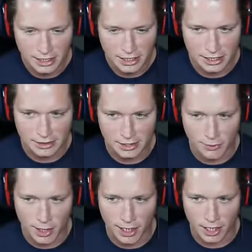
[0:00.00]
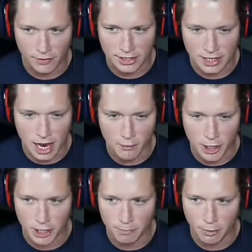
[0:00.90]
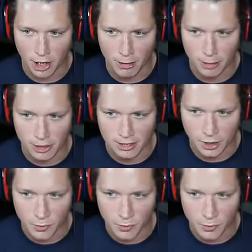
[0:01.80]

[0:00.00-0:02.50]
Let's see what kind of a time we could put up. Looks like